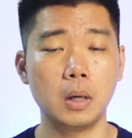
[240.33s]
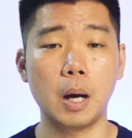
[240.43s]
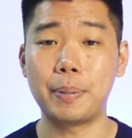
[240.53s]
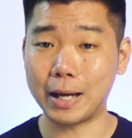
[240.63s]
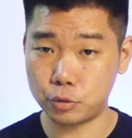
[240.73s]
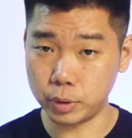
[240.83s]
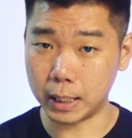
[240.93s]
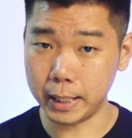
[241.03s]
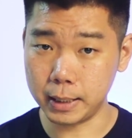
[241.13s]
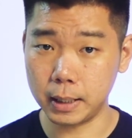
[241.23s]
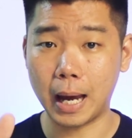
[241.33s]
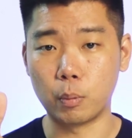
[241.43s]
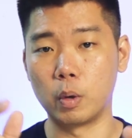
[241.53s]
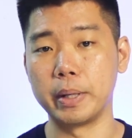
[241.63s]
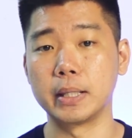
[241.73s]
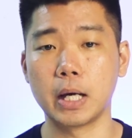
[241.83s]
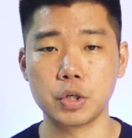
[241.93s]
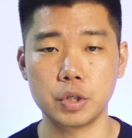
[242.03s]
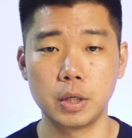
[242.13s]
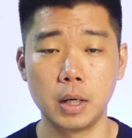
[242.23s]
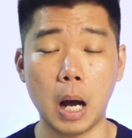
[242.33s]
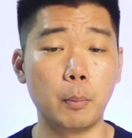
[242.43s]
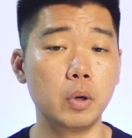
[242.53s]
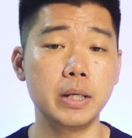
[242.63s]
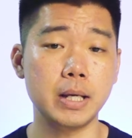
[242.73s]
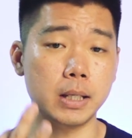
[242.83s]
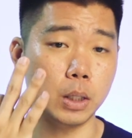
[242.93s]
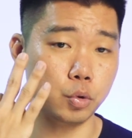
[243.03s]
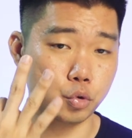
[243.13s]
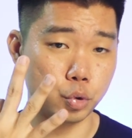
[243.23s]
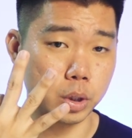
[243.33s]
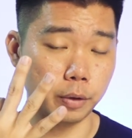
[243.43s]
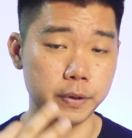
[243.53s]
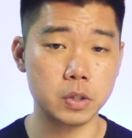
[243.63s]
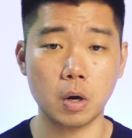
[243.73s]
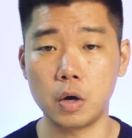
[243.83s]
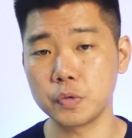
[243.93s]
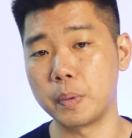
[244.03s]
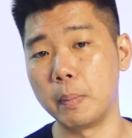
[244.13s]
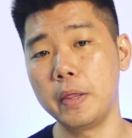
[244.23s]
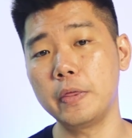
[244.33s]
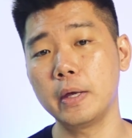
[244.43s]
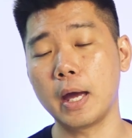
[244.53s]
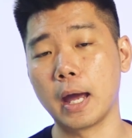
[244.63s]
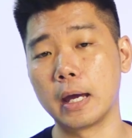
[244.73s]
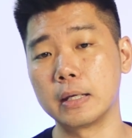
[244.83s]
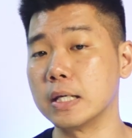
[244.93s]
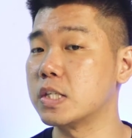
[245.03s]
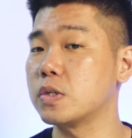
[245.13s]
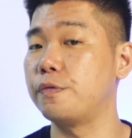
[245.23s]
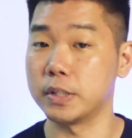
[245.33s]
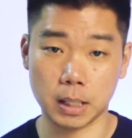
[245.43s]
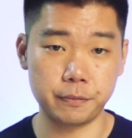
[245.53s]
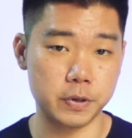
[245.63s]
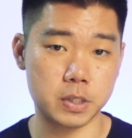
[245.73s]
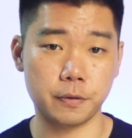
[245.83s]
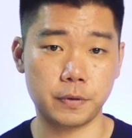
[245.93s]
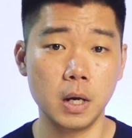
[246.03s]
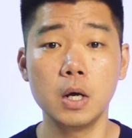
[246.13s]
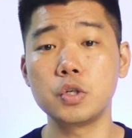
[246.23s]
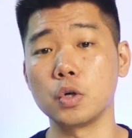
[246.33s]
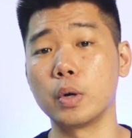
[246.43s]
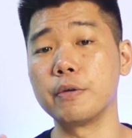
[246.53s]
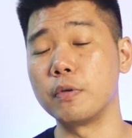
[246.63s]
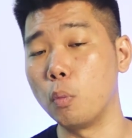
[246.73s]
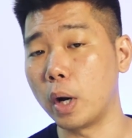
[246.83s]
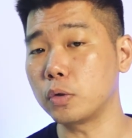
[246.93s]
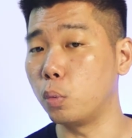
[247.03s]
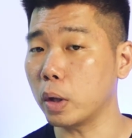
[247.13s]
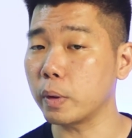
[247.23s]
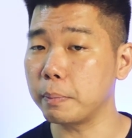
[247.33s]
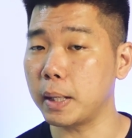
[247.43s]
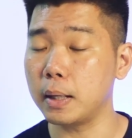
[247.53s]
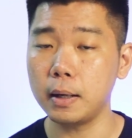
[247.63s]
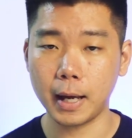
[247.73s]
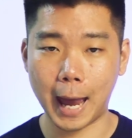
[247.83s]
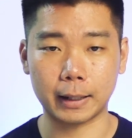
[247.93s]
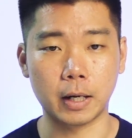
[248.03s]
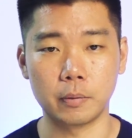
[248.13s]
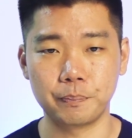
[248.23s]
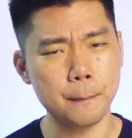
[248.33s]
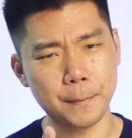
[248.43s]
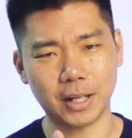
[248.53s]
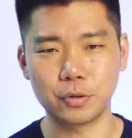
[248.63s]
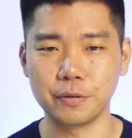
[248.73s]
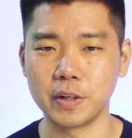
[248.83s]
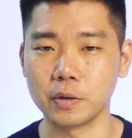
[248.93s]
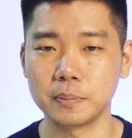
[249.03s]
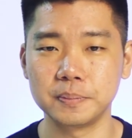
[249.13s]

Apply through the link and we'll be in touch. I'm only taking 3 of these calls per month and it's first come first served. So if you want to work with me, act now. Back to the video.